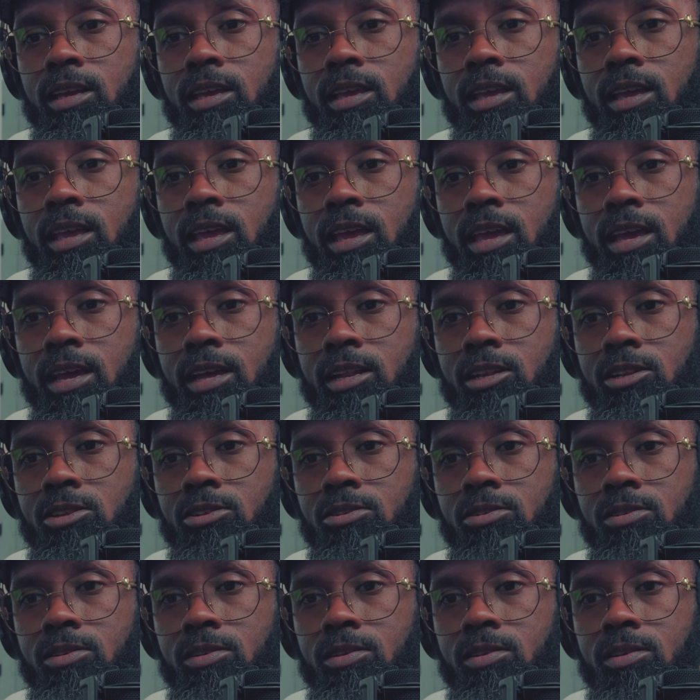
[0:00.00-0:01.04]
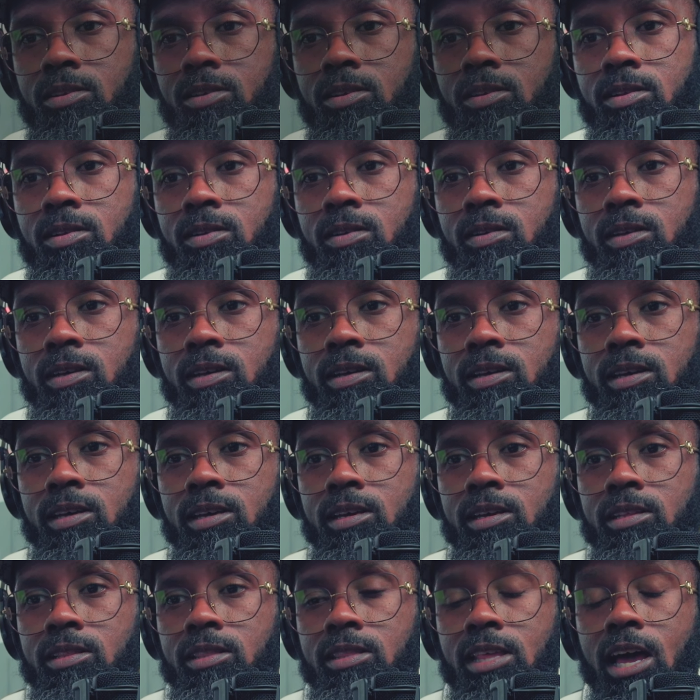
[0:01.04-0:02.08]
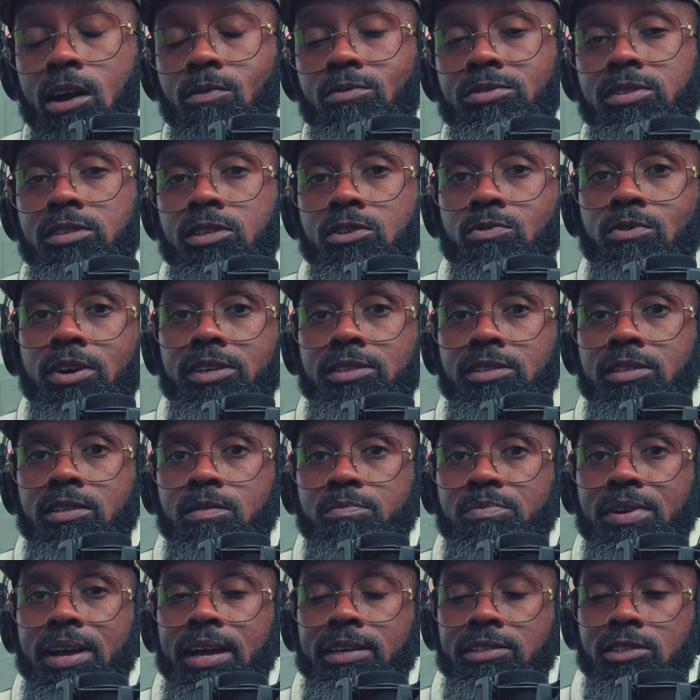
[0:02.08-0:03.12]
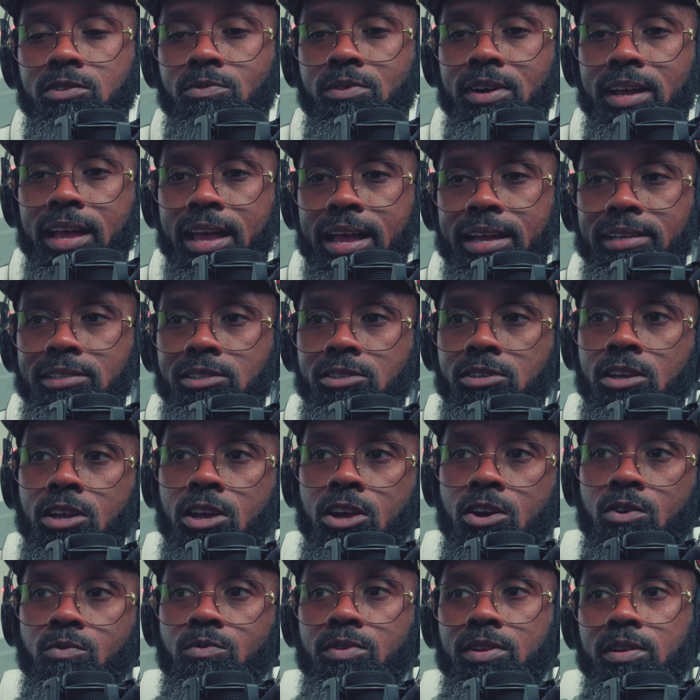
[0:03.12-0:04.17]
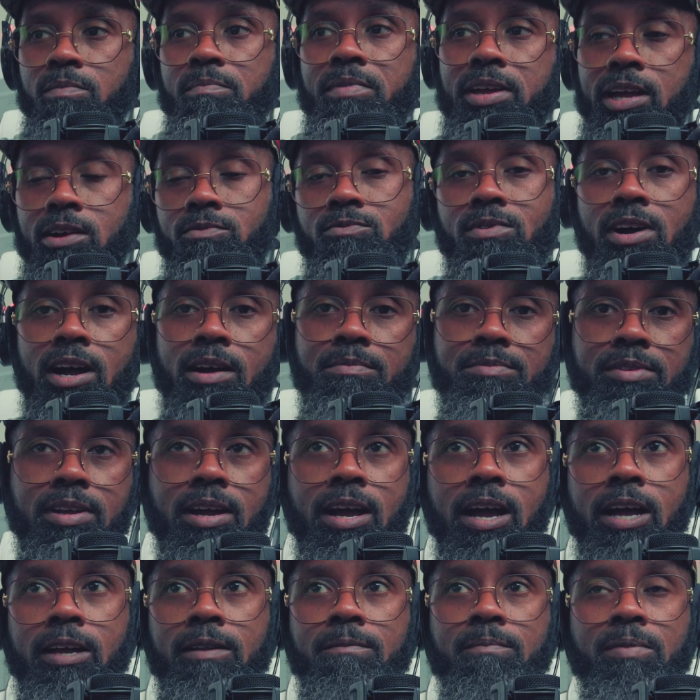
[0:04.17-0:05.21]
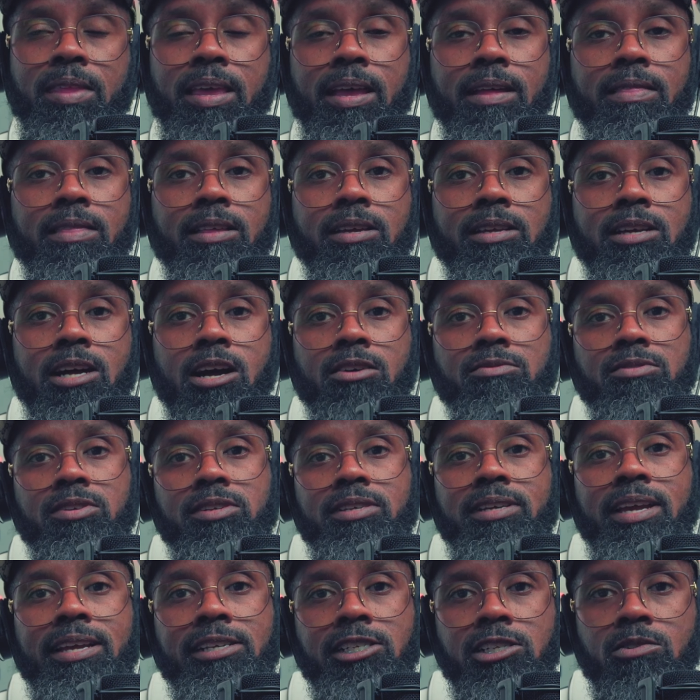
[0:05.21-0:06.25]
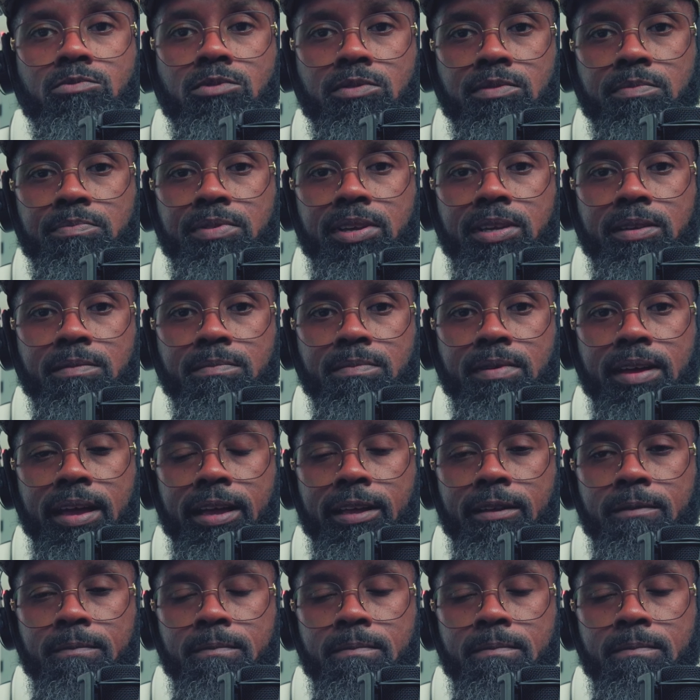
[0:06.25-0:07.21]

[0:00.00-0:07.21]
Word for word: And that was the question the pastor would ask Will a man rob God? And the congregation would repeat back,